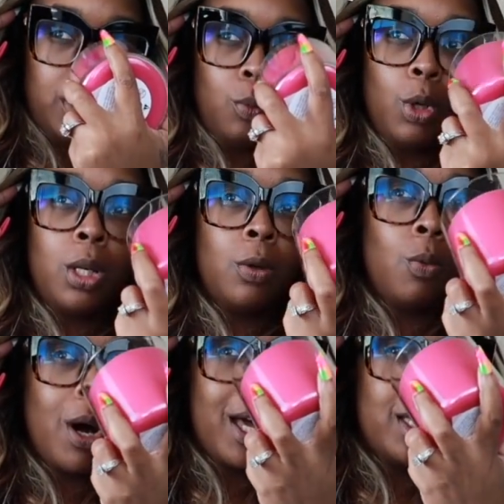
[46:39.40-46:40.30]
one of the
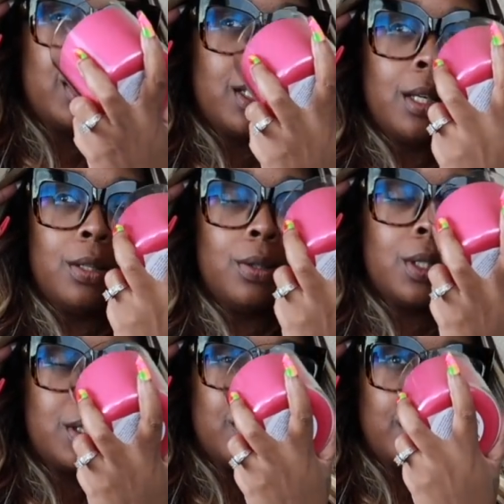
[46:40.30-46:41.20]

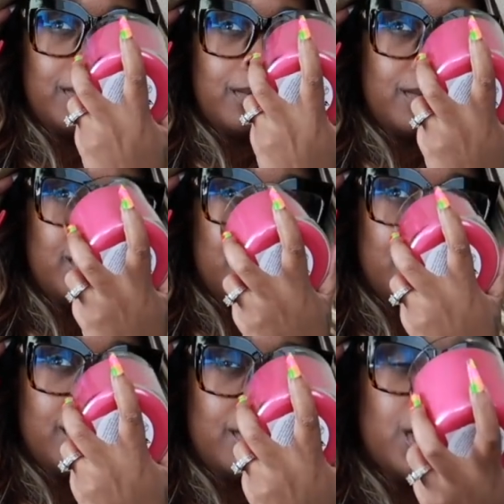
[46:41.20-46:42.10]
YSLs.
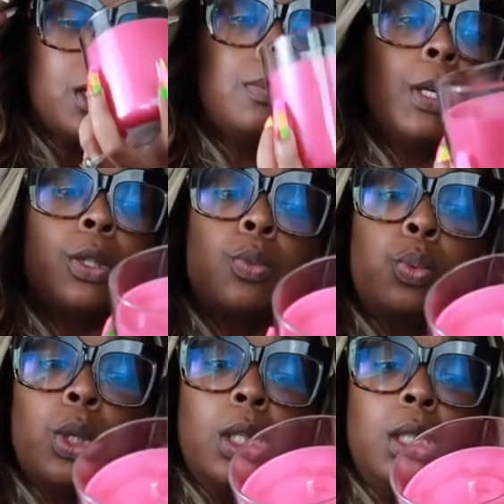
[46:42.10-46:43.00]
It smells
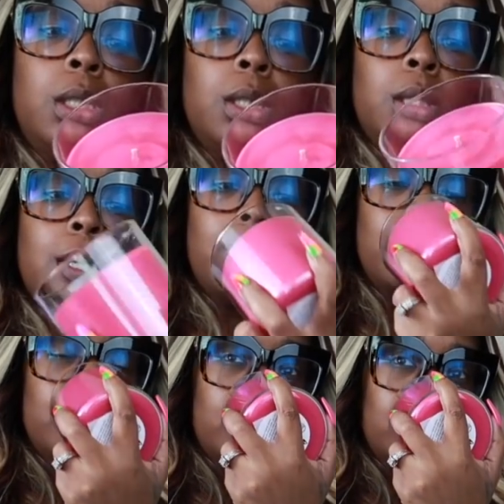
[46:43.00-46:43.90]
really good though.